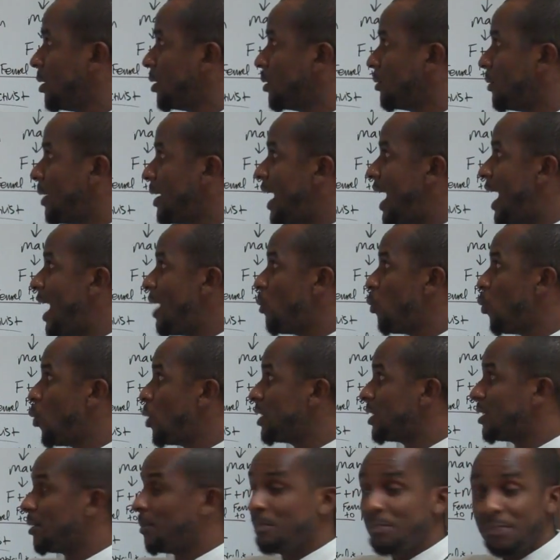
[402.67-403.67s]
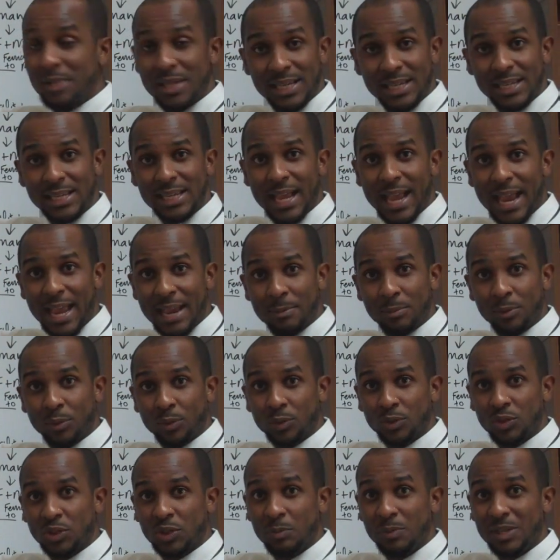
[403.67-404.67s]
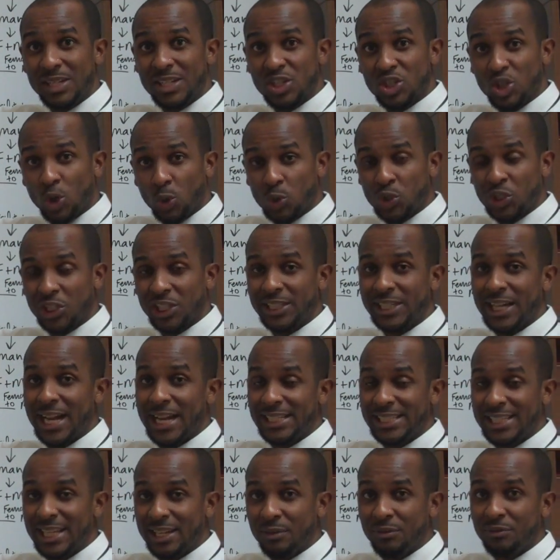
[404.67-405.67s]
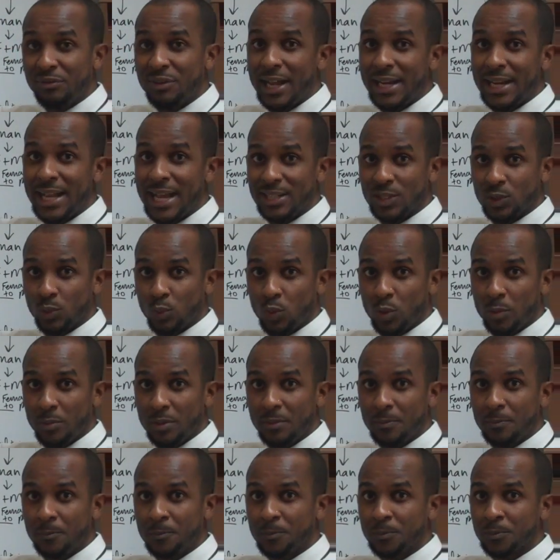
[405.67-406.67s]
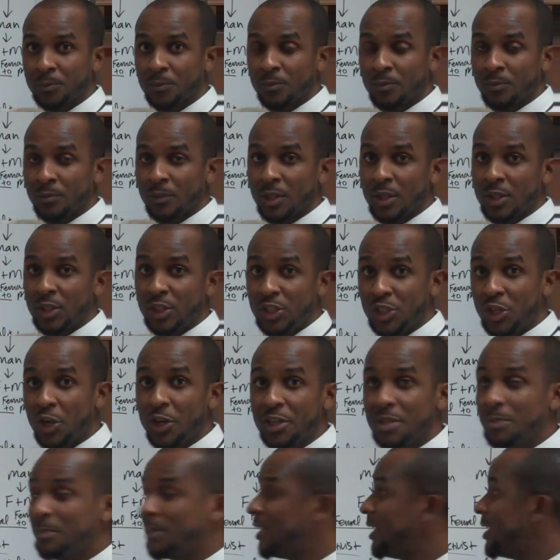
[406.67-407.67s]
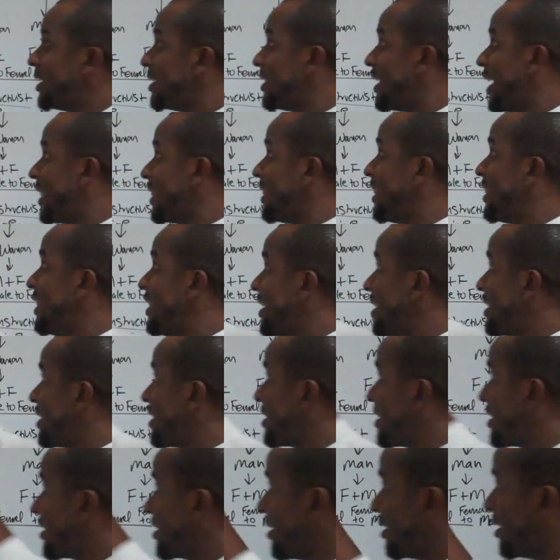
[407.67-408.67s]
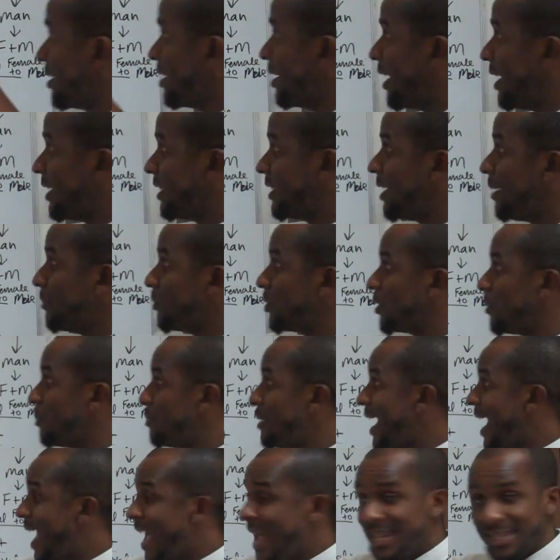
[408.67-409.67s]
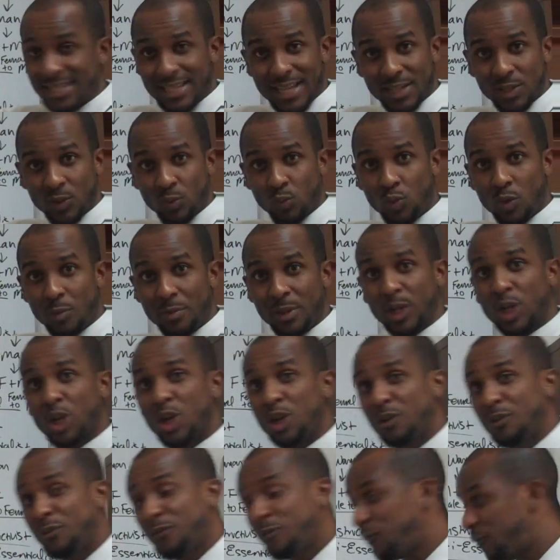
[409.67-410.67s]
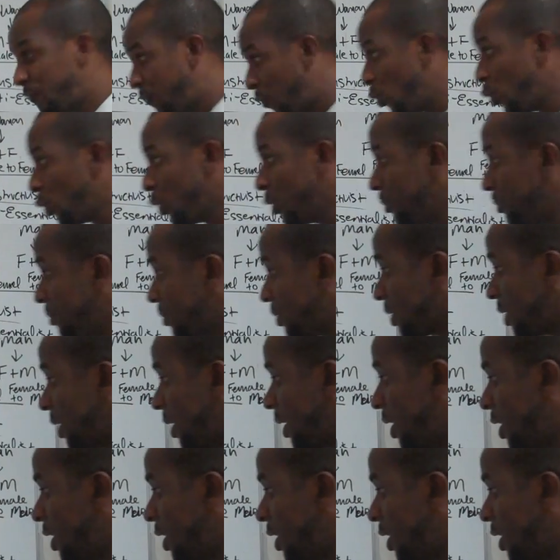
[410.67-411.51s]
Right? I want to be able to be socially identified as a woman. The argument is that this attempt to pass as a woman conforms